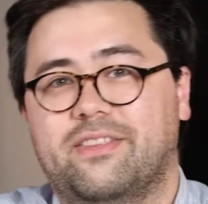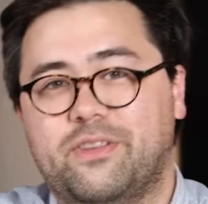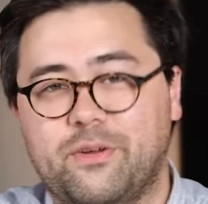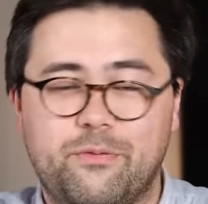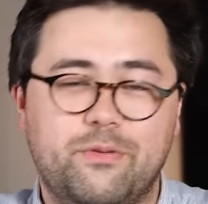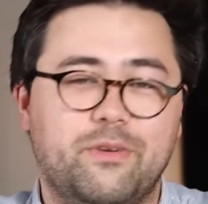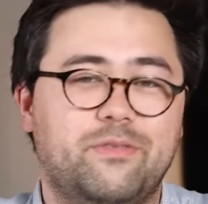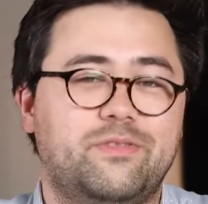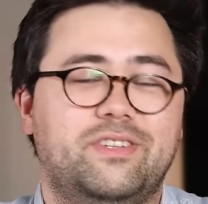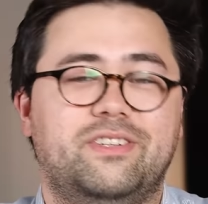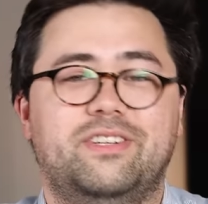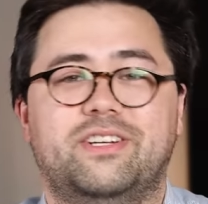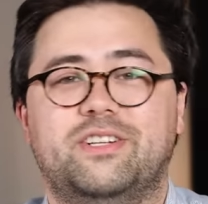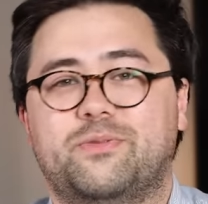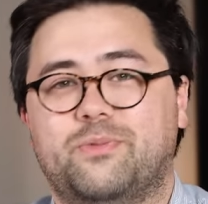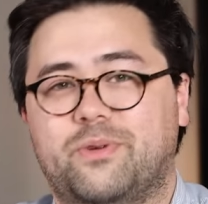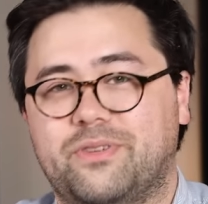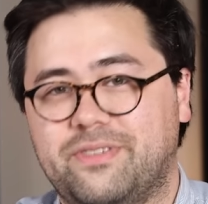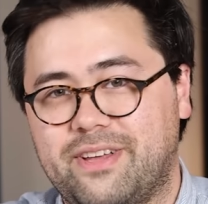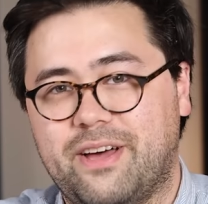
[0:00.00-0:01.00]
the 15
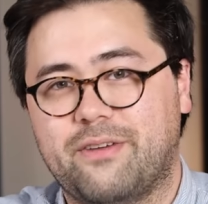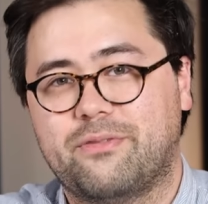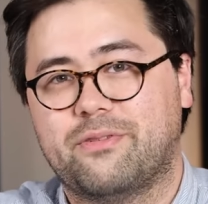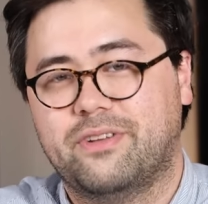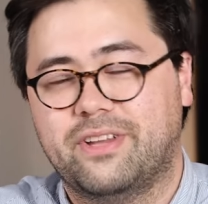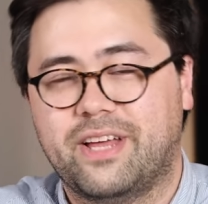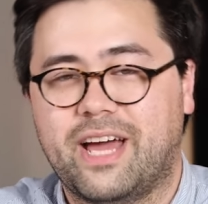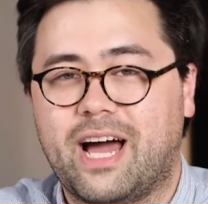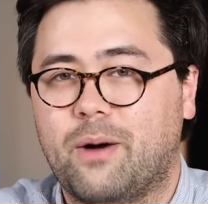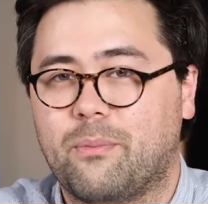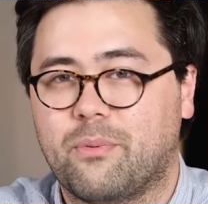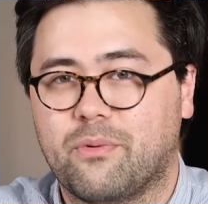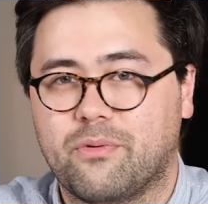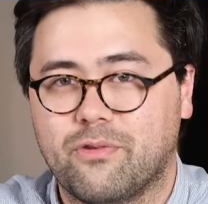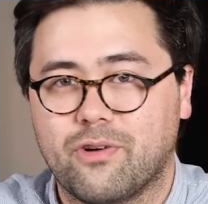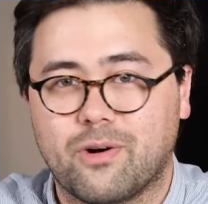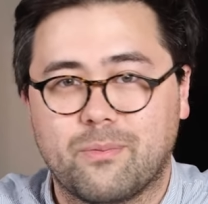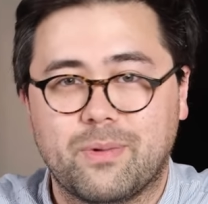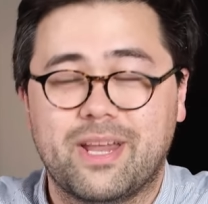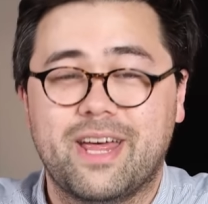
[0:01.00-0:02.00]
inch will definitely
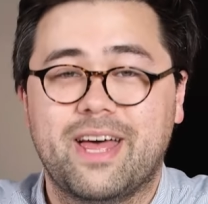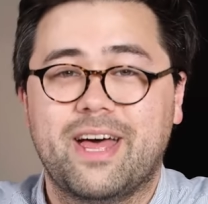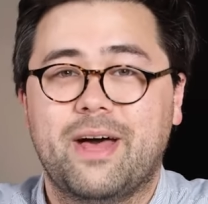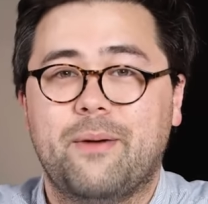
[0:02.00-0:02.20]
outperform it